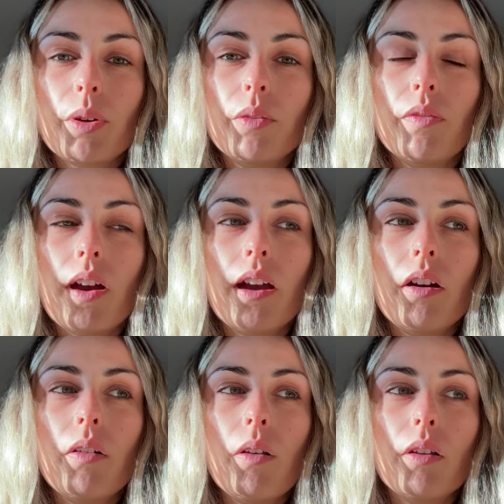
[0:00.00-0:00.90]

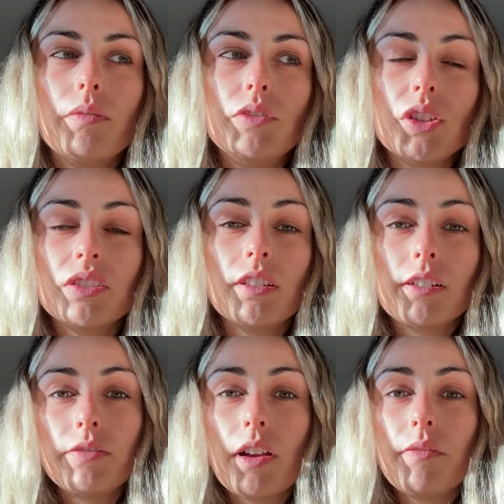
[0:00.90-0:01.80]
profile of just
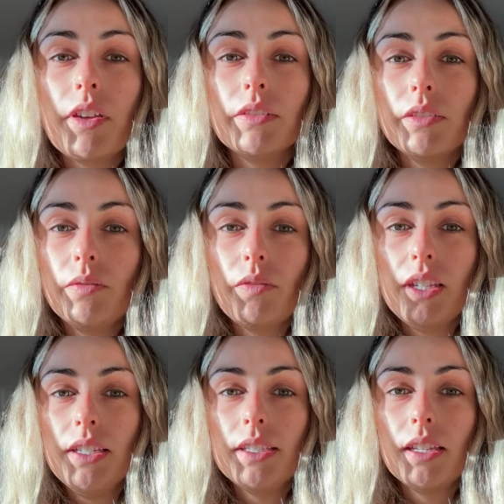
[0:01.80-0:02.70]
under 5,000
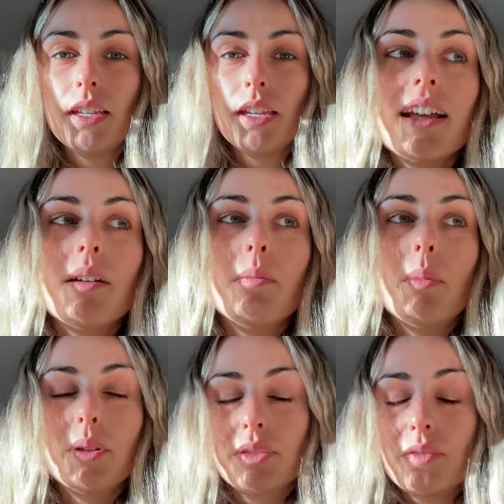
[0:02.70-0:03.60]
feet.
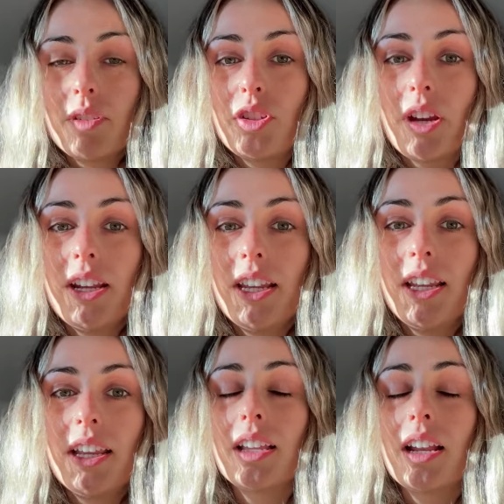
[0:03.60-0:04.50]
Most of the
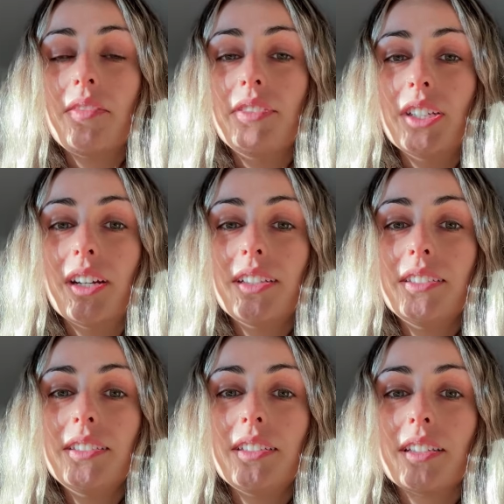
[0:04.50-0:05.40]
training that I've
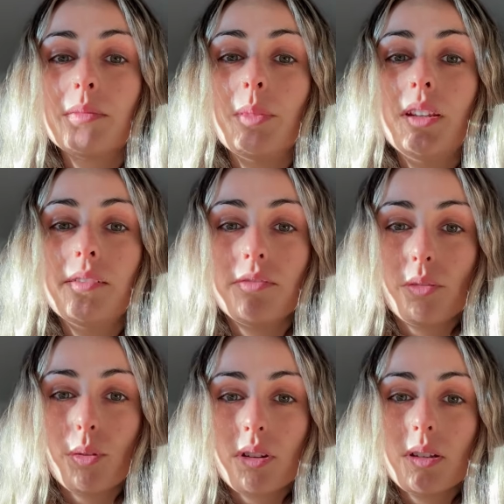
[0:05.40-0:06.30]
done has been in
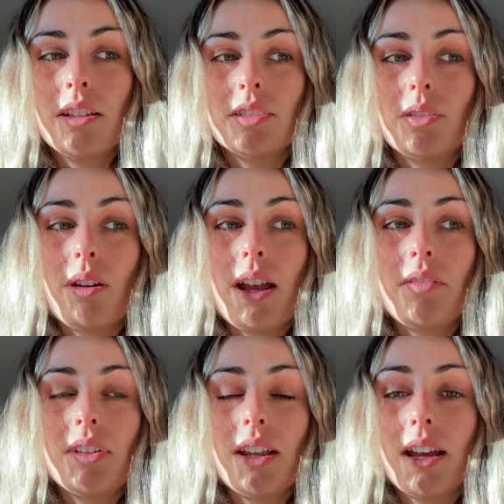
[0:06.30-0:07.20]
Florida, so I
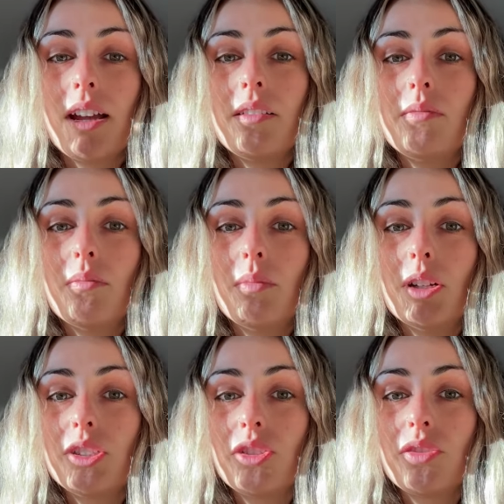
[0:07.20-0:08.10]
haven't had
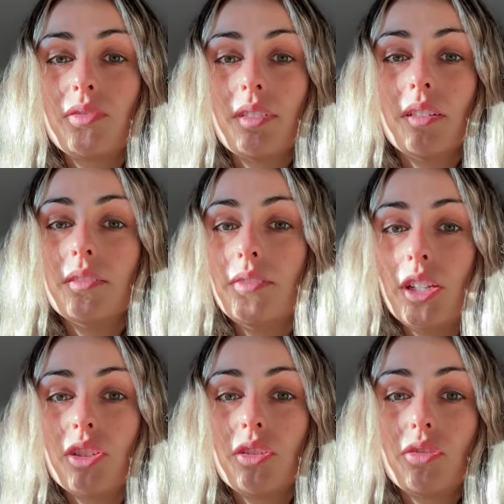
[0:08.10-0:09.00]
much
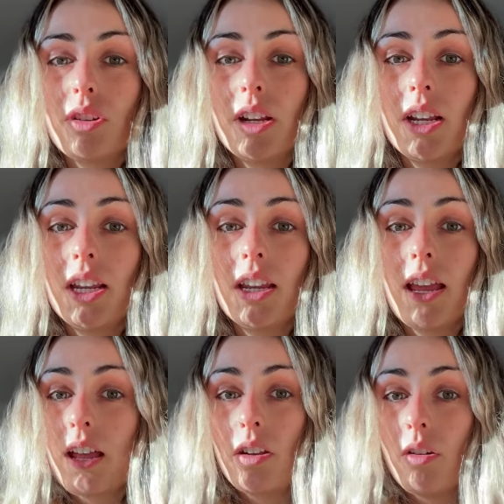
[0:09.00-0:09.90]
elevation training
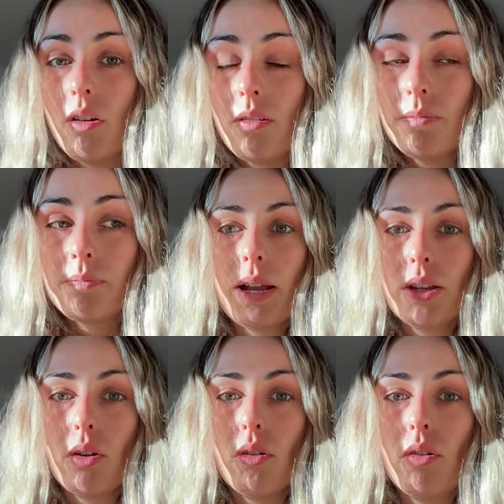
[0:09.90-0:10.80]
at all. My
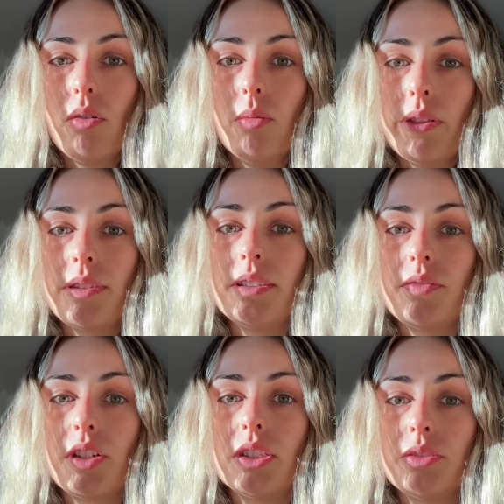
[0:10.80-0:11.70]
goal with this
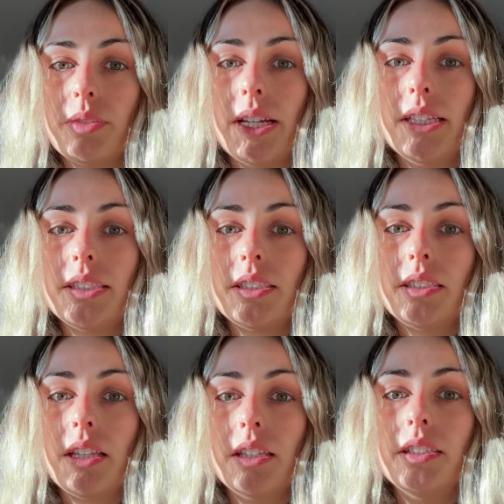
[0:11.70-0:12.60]
first race
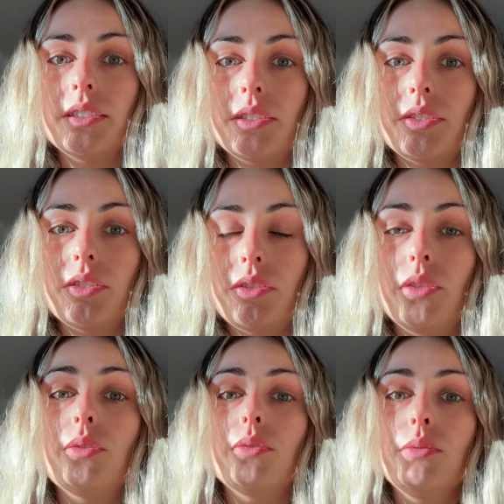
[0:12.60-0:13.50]
is
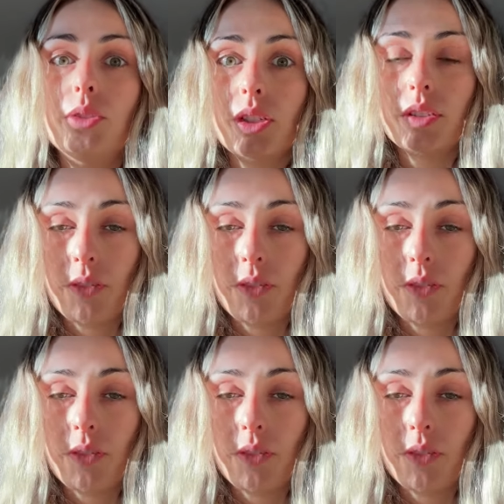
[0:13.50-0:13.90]
to just